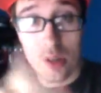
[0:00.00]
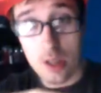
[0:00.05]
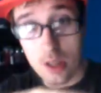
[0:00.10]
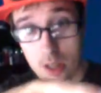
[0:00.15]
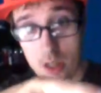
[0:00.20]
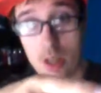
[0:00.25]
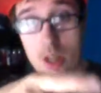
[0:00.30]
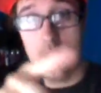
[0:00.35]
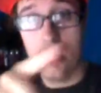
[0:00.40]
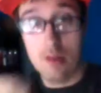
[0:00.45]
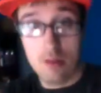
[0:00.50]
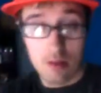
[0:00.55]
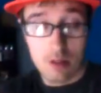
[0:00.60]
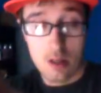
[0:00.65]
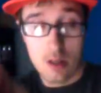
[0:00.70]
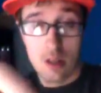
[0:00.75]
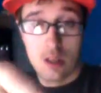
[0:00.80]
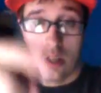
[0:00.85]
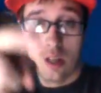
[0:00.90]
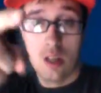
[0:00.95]
you know.
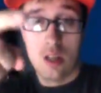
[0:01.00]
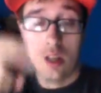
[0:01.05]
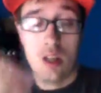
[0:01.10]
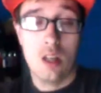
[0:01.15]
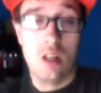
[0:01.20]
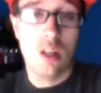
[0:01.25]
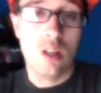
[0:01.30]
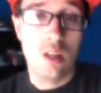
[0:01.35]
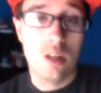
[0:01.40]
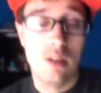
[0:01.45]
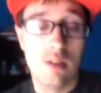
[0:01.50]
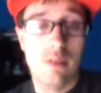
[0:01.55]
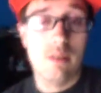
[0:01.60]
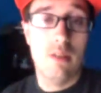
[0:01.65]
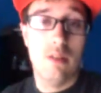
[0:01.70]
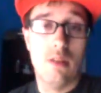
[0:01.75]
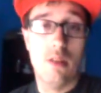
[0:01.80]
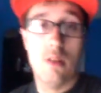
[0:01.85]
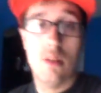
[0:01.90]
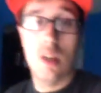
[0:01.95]

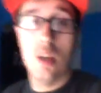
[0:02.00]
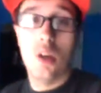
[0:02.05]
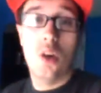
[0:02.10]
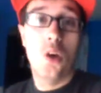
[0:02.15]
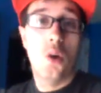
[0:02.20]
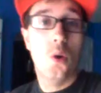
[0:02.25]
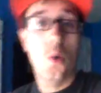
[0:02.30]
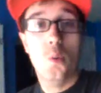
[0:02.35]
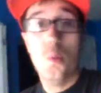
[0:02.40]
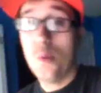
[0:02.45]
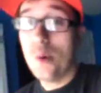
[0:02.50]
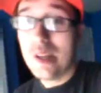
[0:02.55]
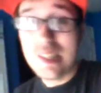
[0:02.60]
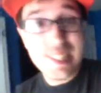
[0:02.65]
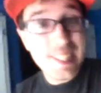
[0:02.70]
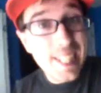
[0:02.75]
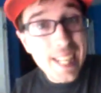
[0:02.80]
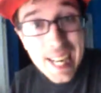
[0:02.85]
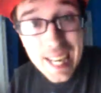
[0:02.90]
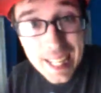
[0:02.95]
So yeah, what you
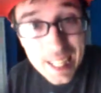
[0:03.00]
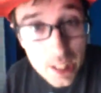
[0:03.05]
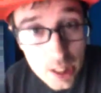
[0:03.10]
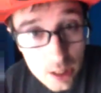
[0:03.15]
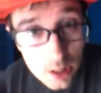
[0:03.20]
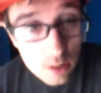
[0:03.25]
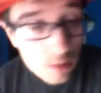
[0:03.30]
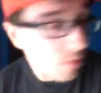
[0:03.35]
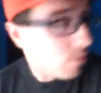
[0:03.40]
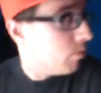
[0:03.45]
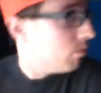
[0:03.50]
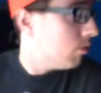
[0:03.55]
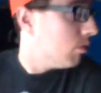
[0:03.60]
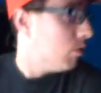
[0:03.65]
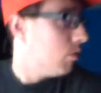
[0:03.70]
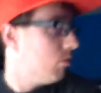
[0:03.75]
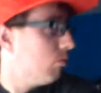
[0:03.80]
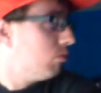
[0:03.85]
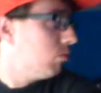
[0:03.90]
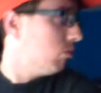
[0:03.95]
gotta do?
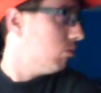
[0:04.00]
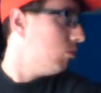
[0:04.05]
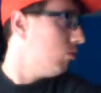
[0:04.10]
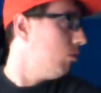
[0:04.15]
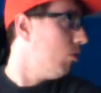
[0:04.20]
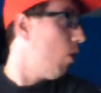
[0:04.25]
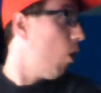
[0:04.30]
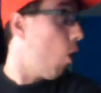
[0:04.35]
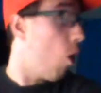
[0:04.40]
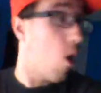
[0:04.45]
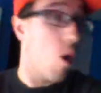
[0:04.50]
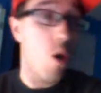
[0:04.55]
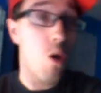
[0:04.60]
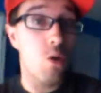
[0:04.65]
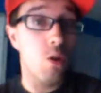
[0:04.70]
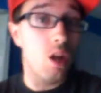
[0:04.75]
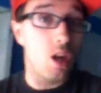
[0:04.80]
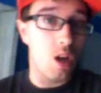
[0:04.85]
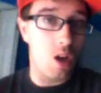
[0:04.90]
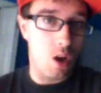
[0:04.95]

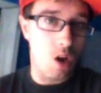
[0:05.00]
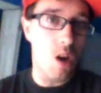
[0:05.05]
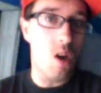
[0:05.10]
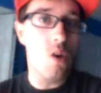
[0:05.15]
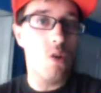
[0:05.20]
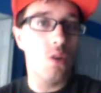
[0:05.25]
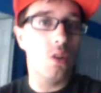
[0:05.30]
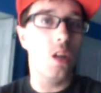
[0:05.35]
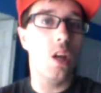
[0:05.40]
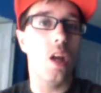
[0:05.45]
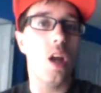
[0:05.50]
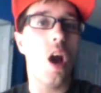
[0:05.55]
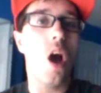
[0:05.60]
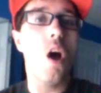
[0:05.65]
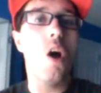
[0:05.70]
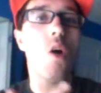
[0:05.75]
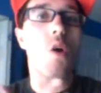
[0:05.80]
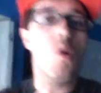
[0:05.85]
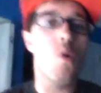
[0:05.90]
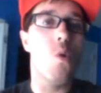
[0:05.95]
Oh, oh, the,
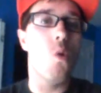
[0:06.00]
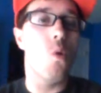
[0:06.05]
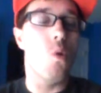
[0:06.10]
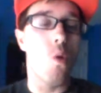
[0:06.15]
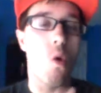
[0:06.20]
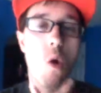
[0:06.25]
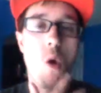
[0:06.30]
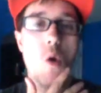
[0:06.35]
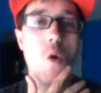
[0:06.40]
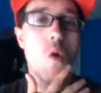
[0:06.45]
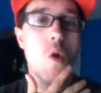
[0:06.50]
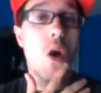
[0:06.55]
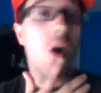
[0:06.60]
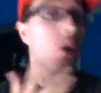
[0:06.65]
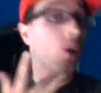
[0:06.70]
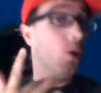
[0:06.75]
oh, oh,